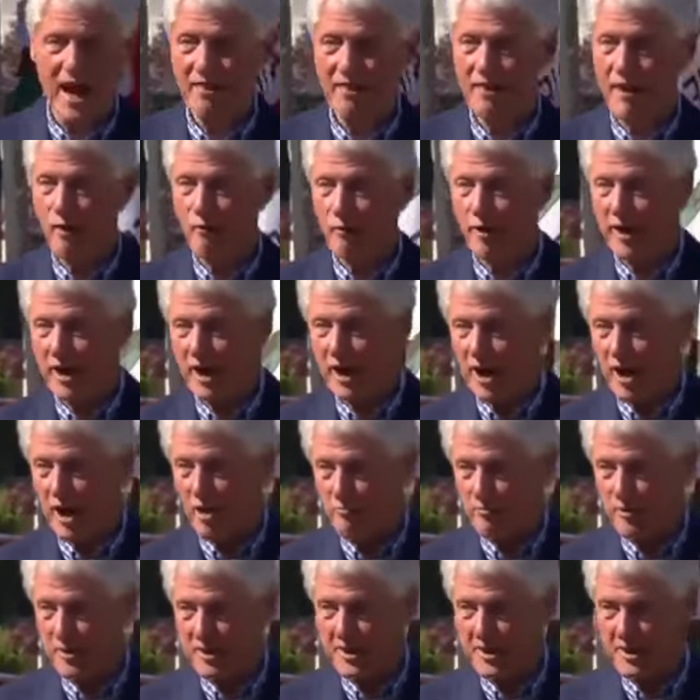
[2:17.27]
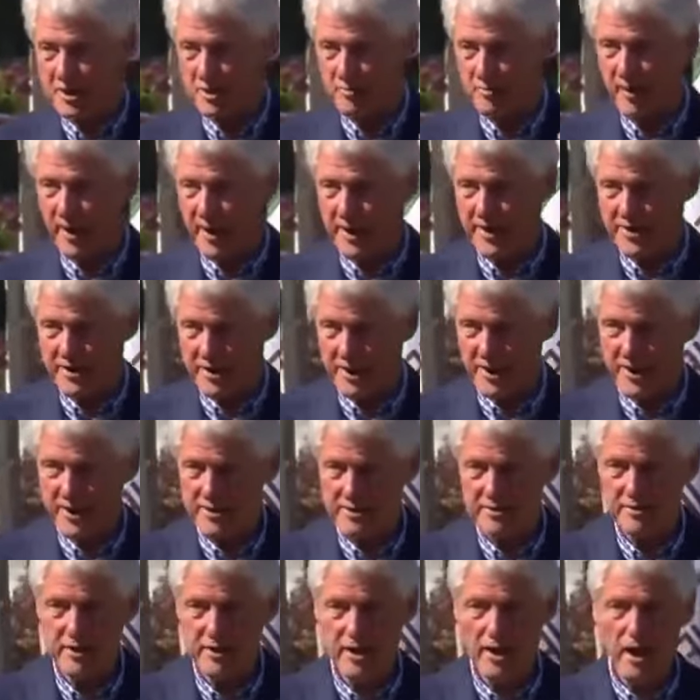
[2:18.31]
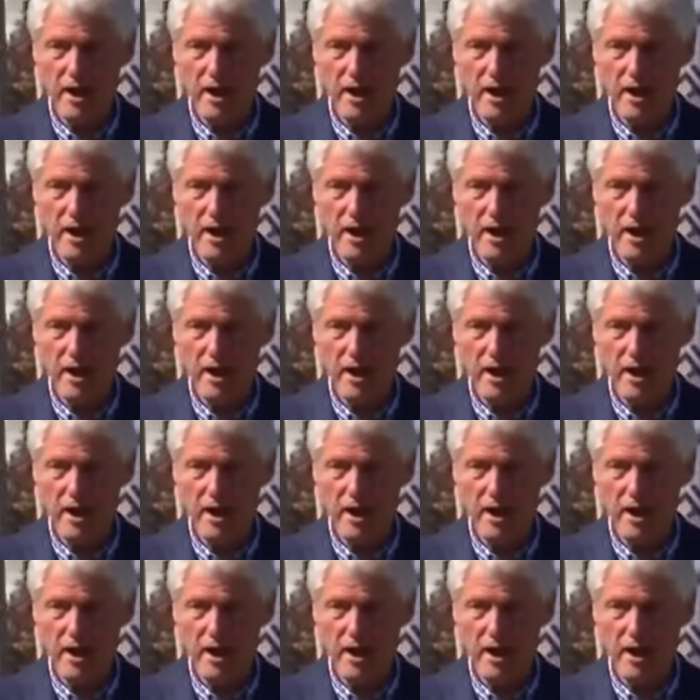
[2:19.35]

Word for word: that we can all participate in